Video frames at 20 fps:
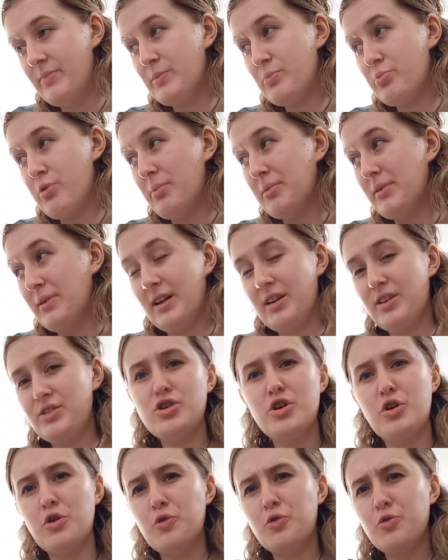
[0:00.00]
Probably like
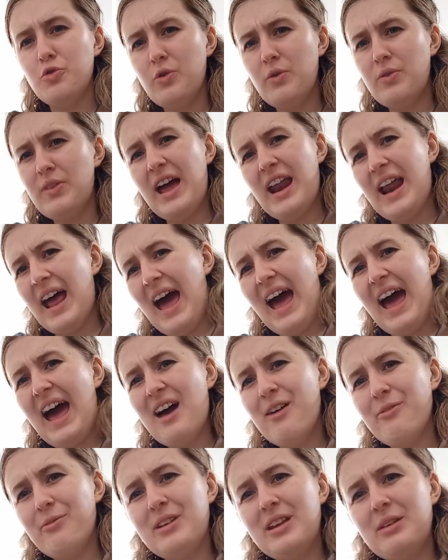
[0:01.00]
two that
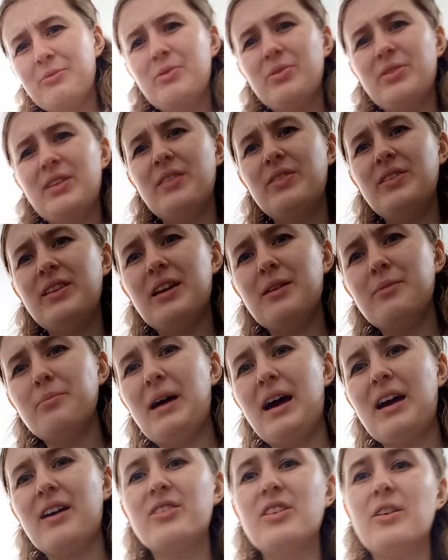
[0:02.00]
have, and even then the
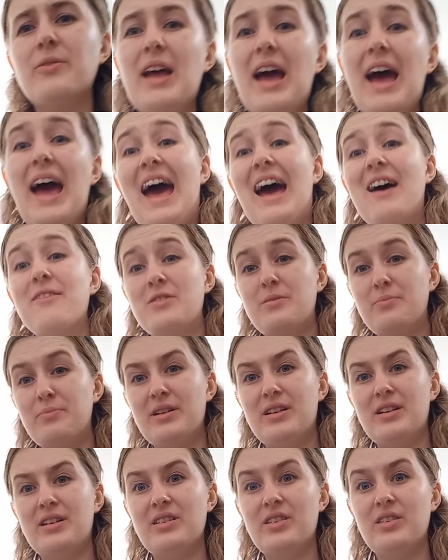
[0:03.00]
impacts of it haven't
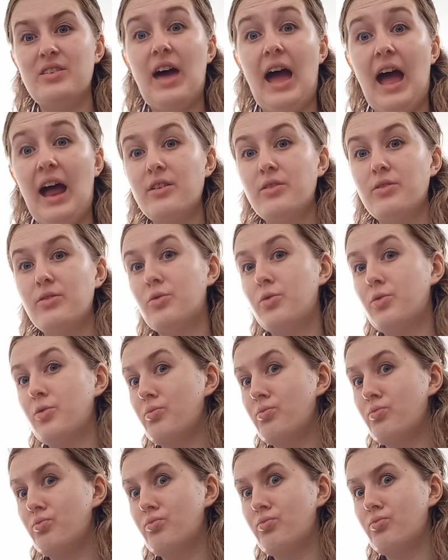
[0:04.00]
been that
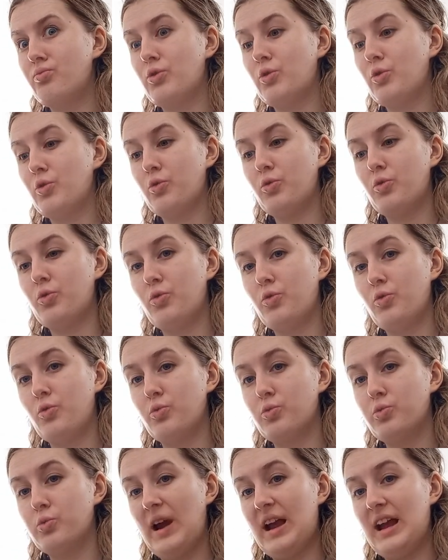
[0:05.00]

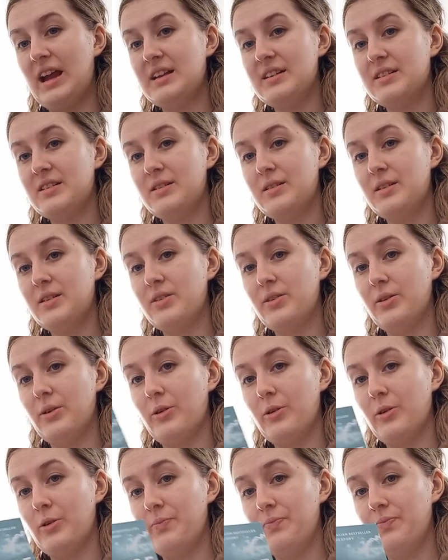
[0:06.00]
great.
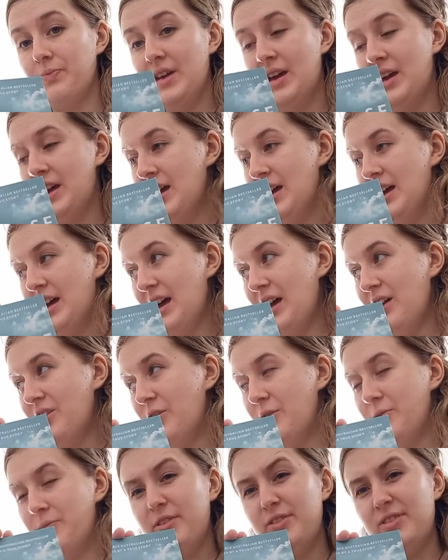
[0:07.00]
So I
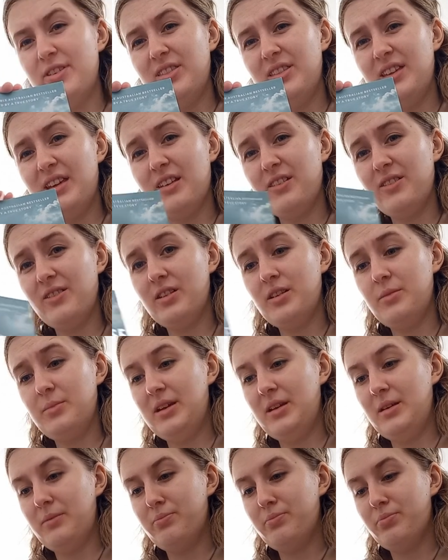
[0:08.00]
don't know, this I think is going to
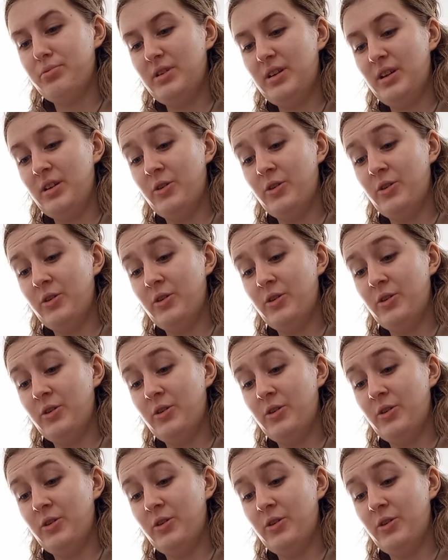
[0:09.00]
be pretty